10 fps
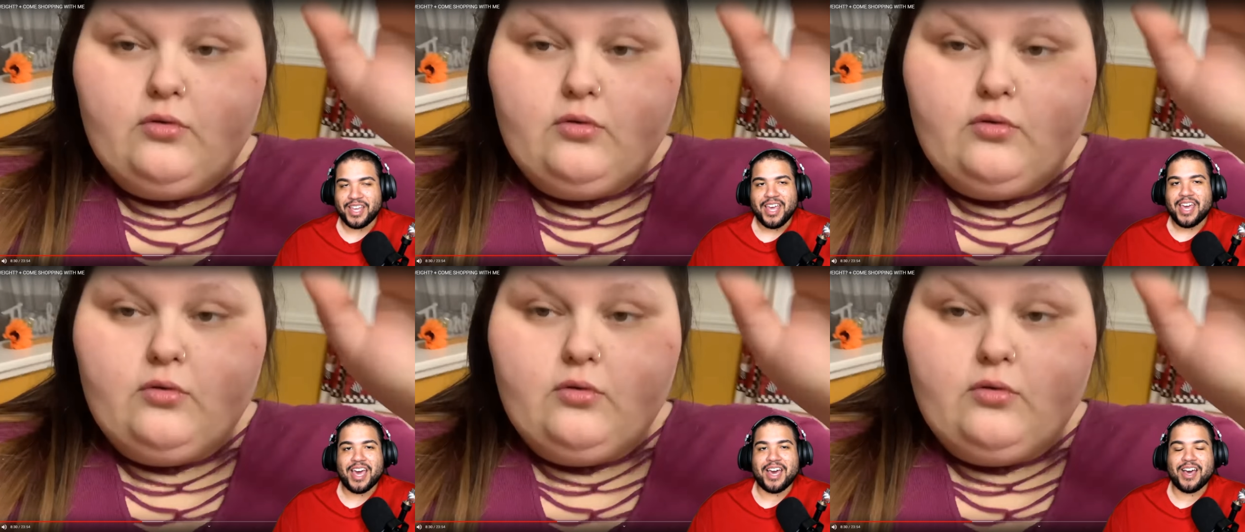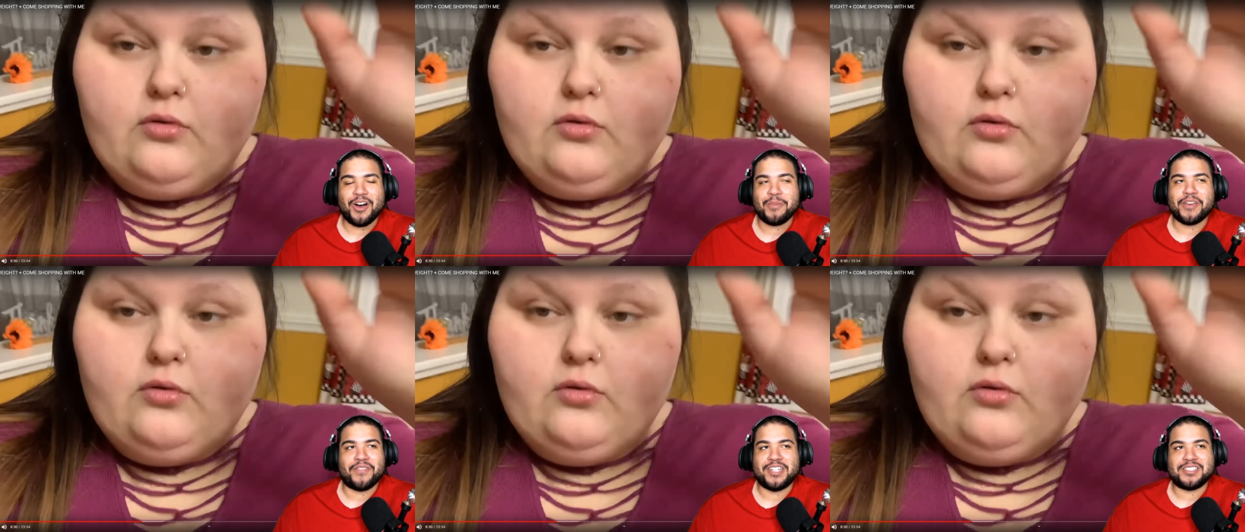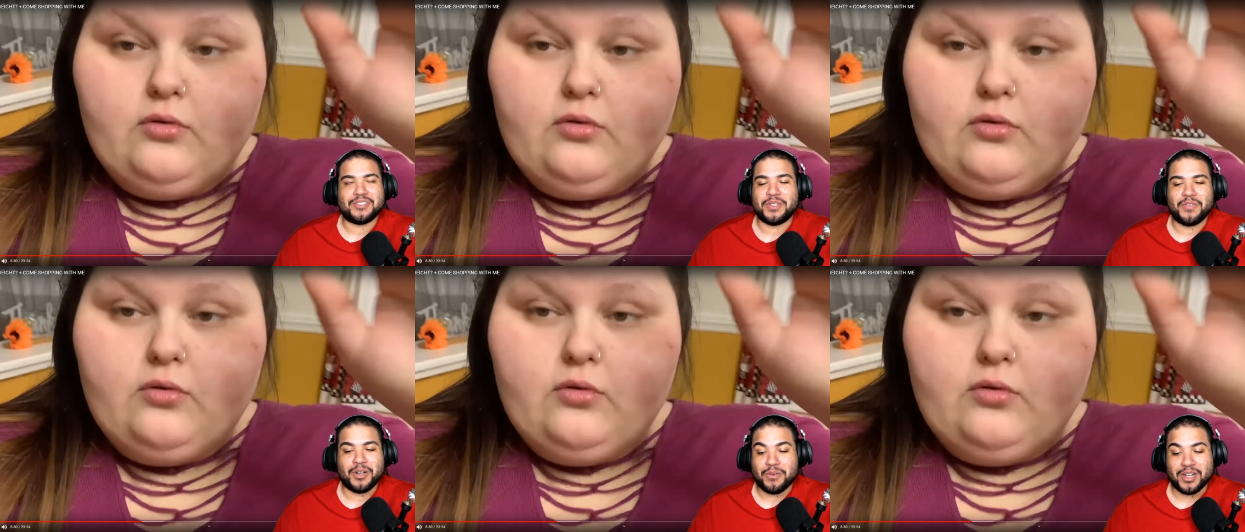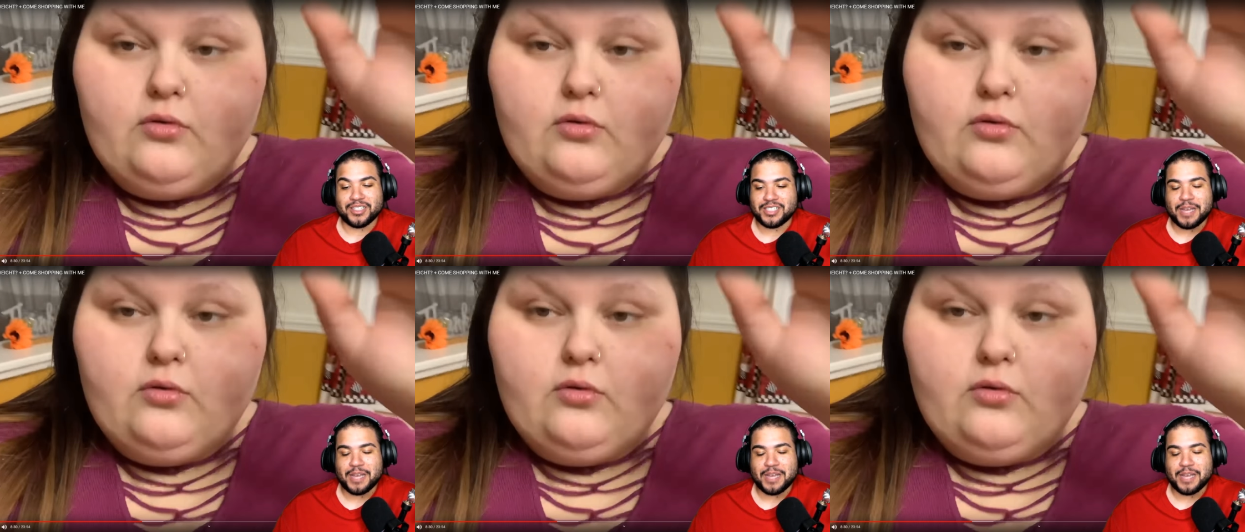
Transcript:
Speaker 1: I, all my friends we've all watched.